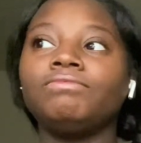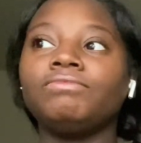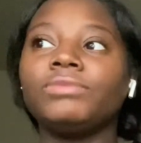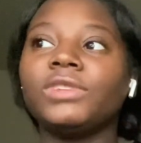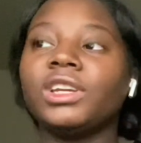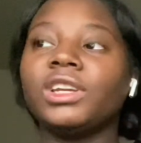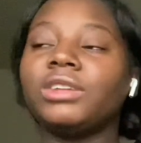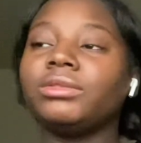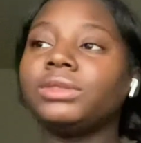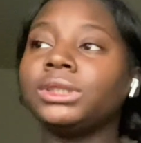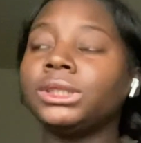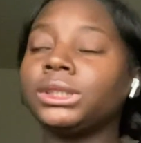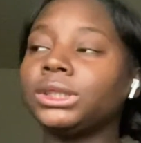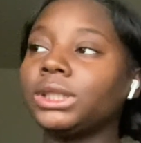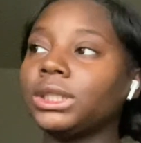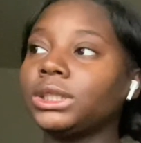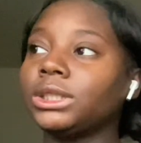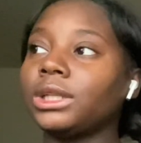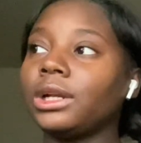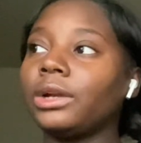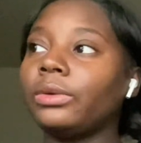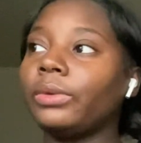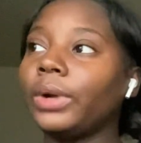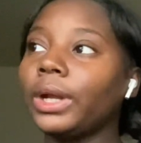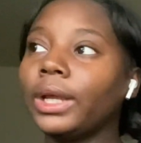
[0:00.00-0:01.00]
ever since I
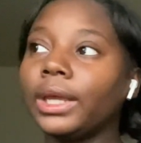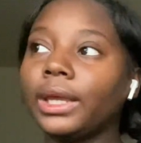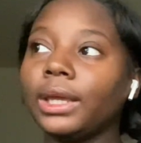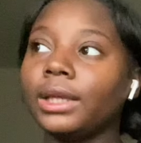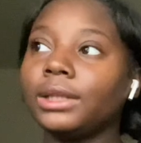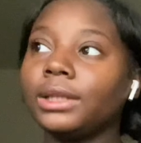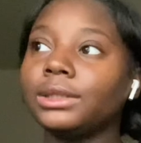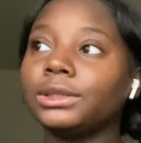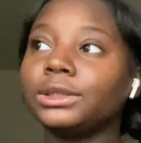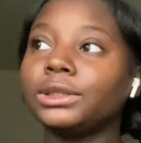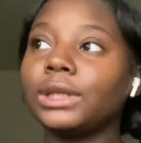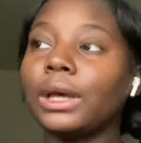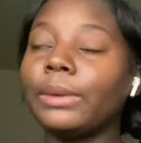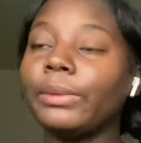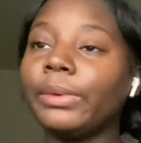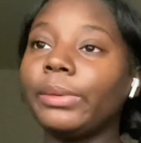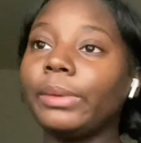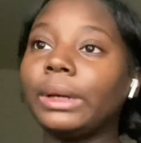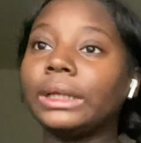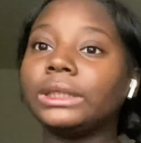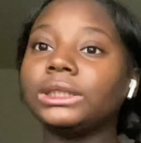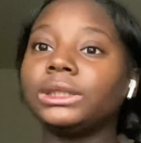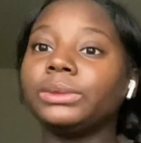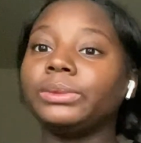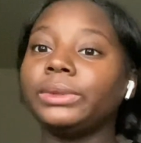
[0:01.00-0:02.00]
started working. So I'm
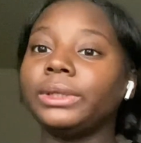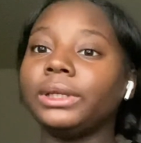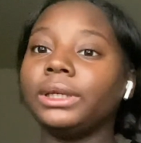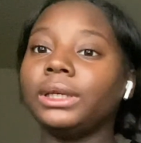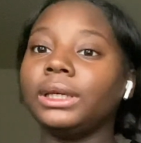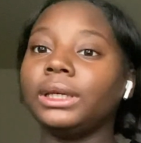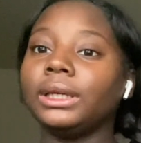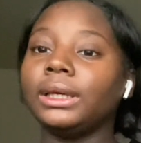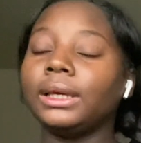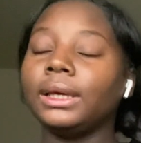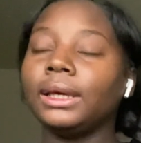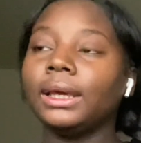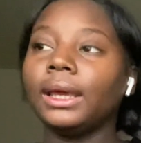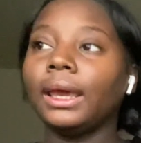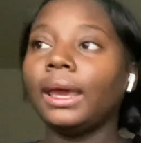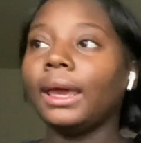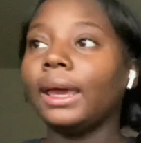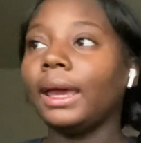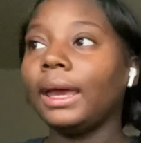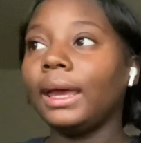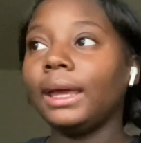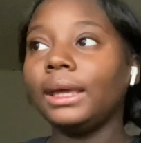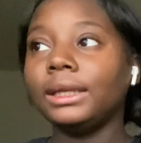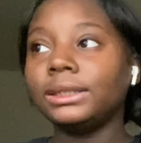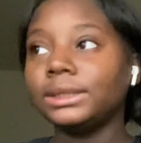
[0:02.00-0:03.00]
about to be
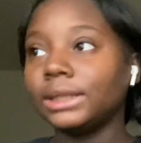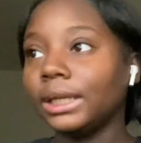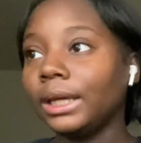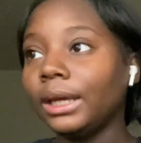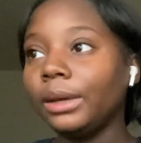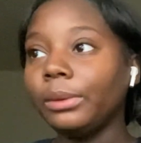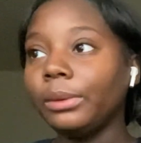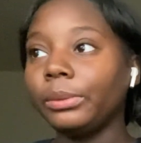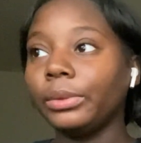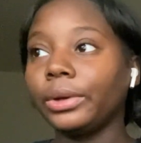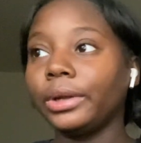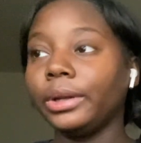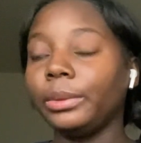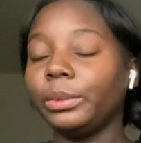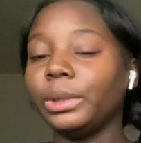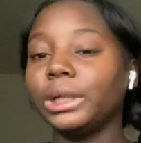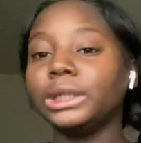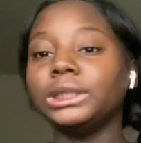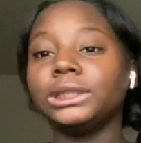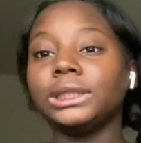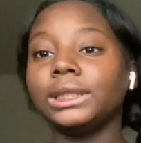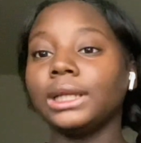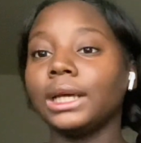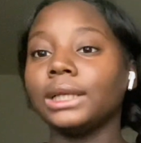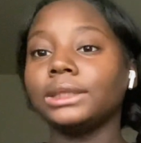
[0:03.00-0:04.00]
18 pretty
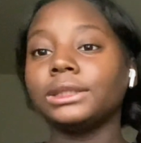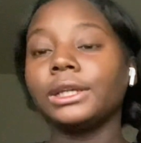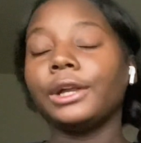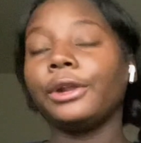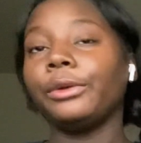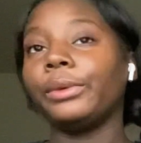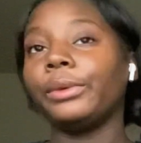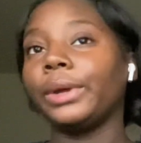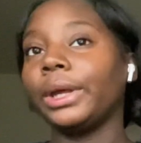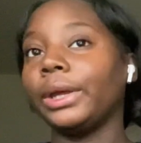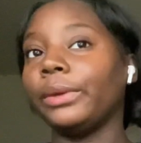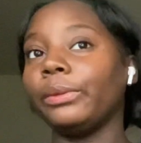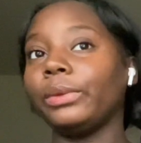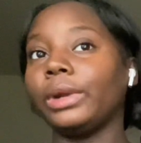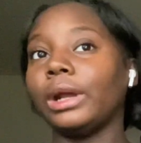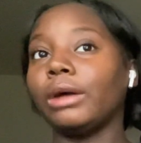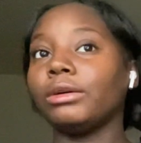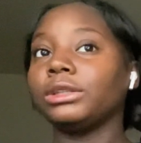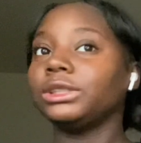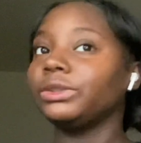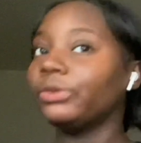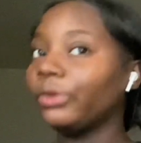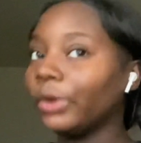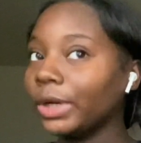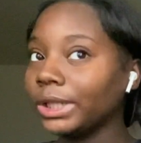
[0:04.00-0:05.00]
much, and I started working when I
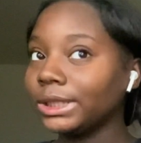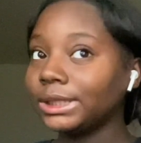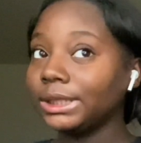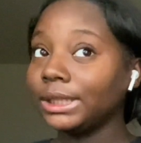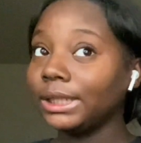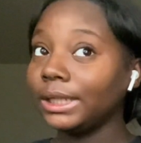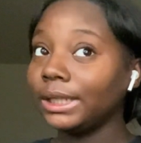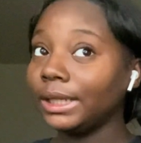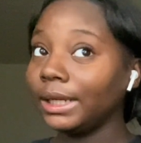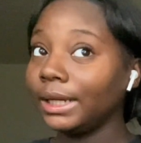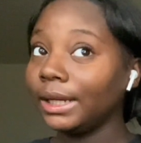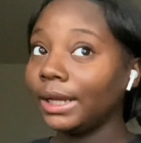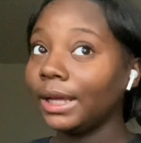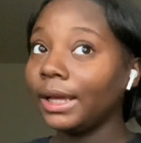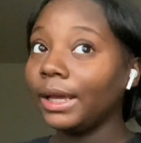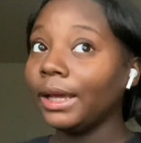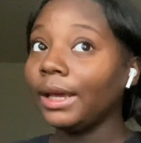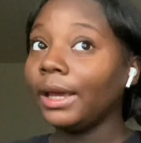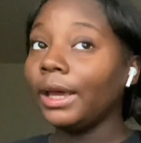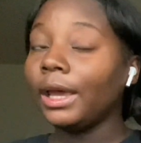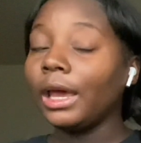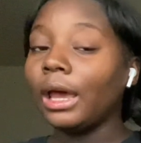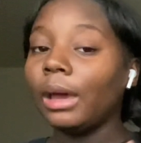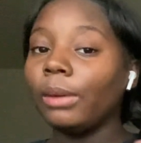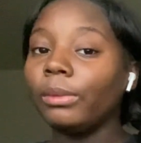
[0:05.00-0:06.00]
was 14.
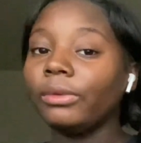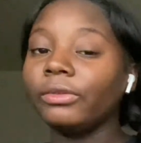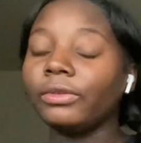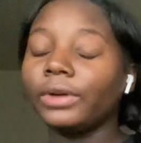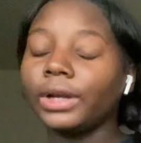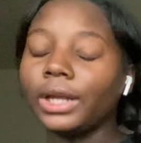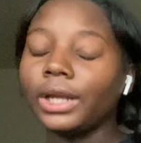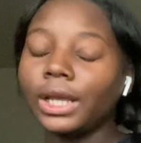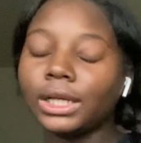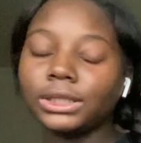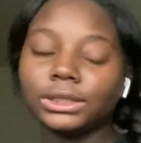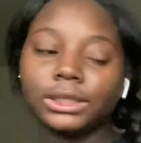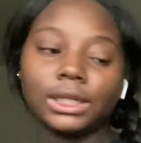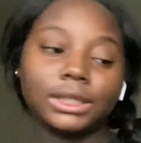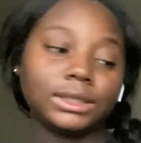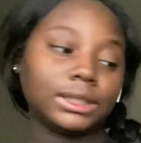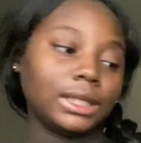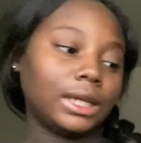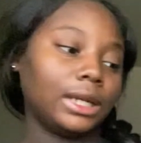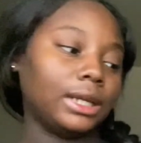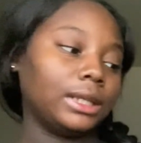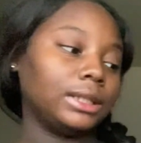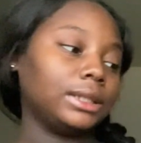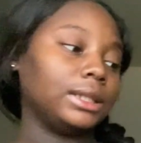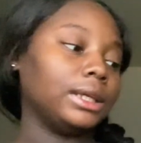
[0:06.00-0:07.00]
And before y'all start
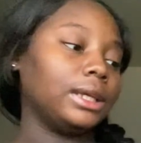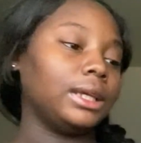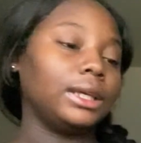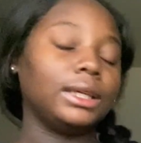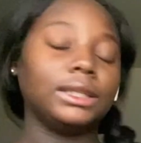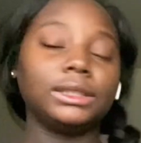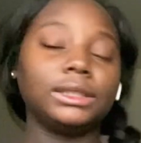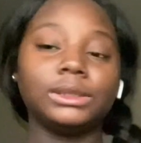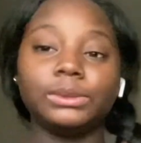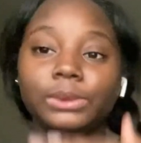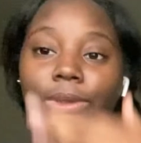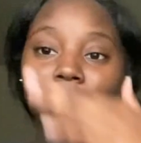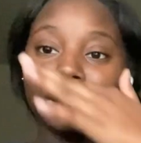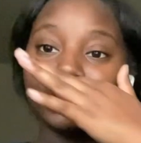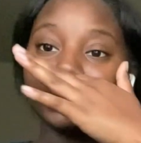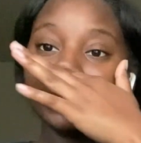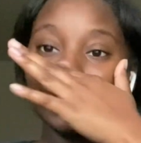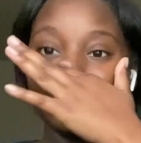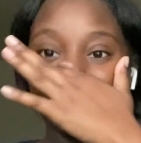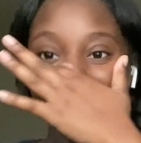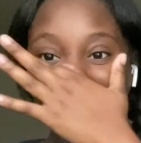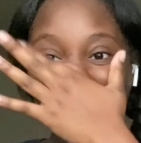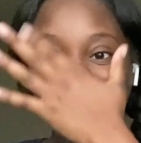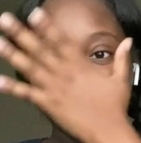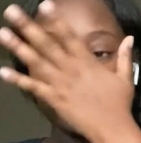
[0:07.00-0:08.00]
saying nothing, it's because I
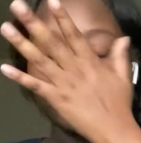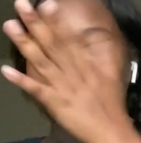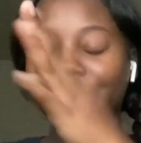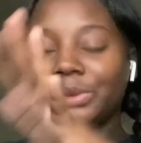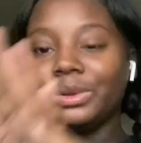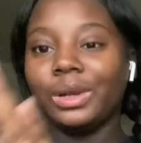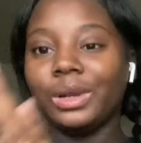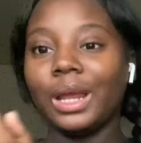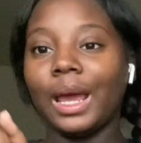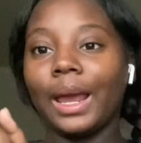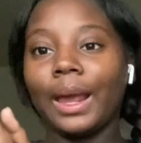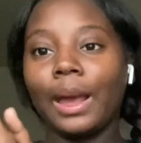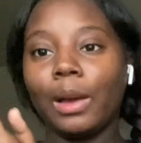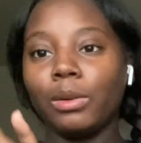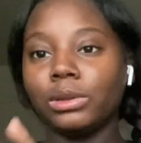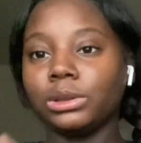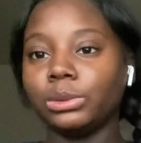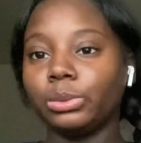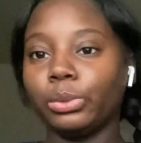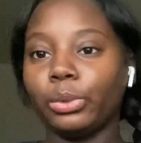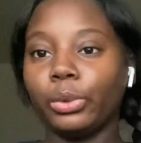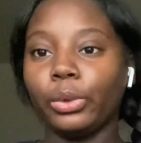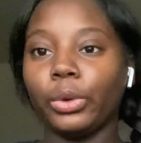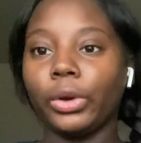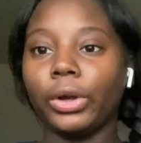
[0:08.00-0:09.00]
wanted to. Like, I was
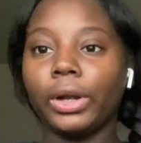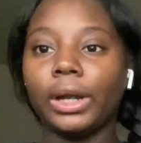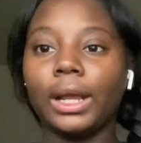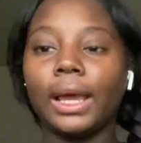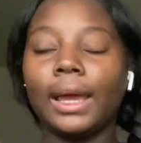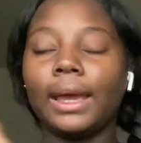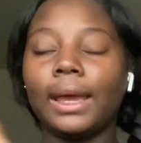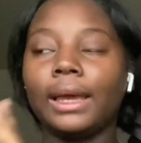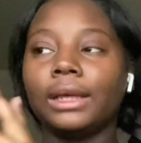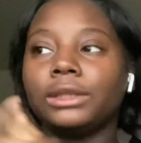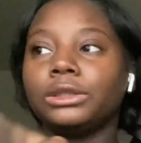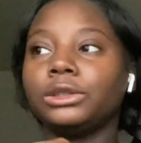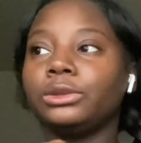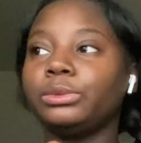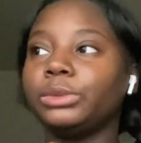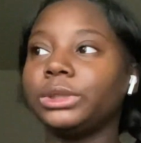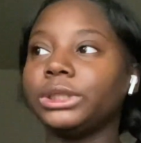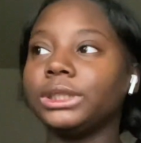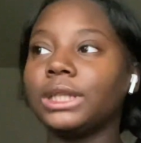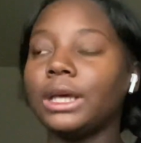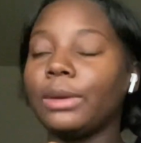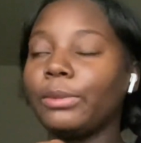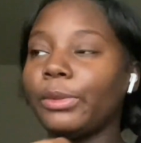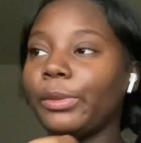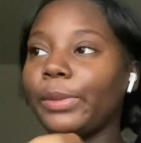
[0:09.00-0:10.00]
bored. I had too much
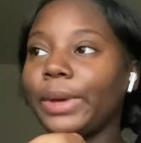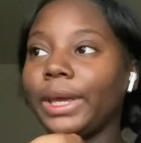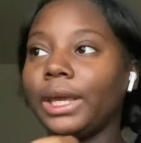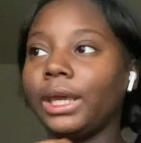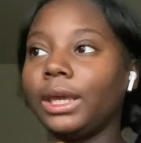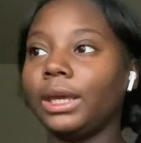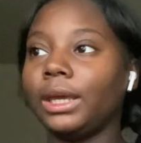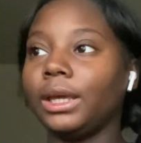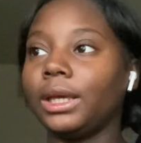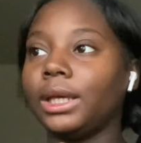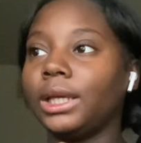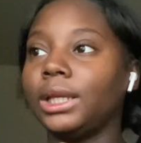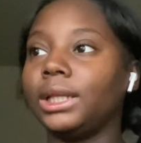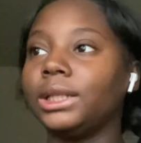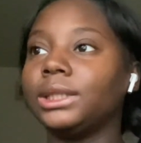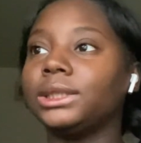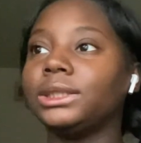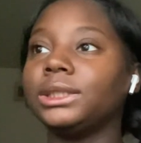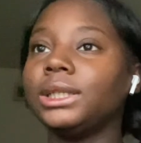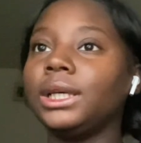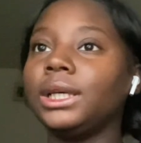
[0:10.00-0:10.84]
time on my hands,